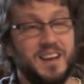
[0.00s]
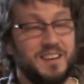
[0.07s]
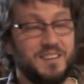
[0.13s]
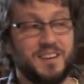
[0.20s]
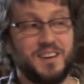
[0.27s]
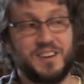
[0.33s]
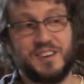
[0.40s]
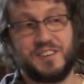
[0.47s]
You're
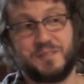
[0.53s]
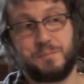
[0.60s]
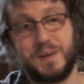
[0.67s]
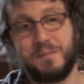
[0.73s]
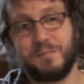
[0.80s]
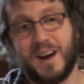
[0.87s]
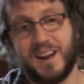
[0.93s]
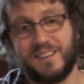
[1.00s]
going to notice B
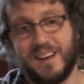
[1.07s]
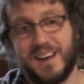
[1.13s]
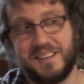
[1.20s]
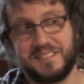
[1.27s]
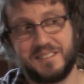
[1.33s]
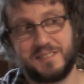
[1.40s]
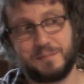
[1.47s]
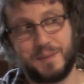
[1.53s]
minor
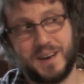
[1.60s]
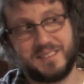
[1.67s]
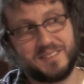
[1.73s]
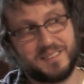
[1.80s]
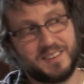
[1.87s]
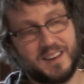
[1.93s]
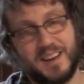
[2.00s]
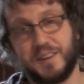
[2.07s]
has a
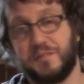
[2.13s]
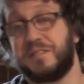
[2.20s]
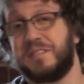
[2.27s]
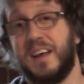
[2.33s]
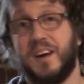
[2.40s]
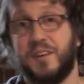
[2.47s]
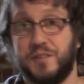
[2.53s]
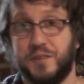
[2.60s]
special kind of
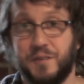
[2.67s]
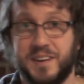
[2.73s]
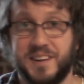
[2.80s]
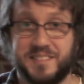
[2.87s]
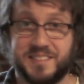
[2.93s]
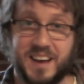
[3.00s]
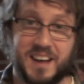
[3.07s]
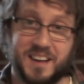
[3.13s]
sound to it.
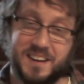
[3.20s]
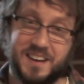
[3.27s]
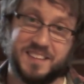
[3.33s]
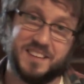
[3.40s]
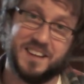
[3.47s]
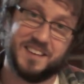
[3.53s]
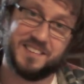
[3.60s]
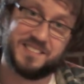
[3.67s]
It's got
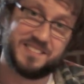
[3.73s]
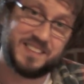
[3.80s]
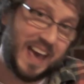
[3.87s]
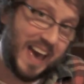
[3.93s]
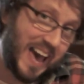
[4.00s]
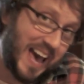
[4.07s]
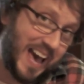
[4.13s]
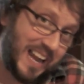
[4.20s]
a
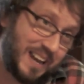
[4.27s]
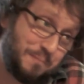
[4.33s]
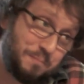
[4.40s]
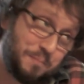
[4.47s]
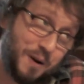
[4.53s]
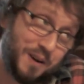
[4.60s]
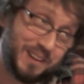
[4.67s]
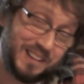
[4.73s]
sad
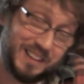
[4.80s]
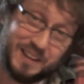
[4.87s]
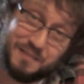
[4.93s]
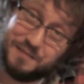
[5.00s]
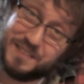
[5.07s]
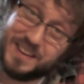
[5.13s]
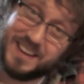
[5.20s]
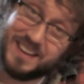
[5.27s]
but
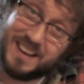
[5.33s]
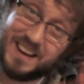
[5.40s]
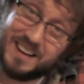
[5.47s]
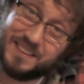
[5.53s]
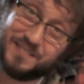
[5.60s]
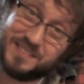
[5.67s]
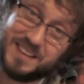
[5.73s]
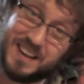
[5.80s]
lifty kind
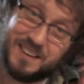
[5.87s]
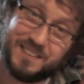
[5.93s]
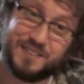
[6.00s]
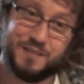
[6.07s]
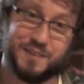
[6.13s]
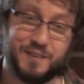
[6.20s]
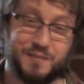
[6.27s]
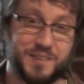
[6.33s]
of sound
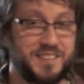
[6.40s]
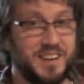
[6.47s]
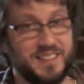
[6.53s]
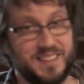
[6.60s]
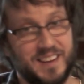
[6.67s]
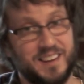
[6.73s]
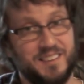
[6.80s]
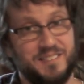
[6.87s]
to it, which I
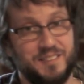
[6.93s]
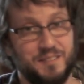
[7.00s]
think is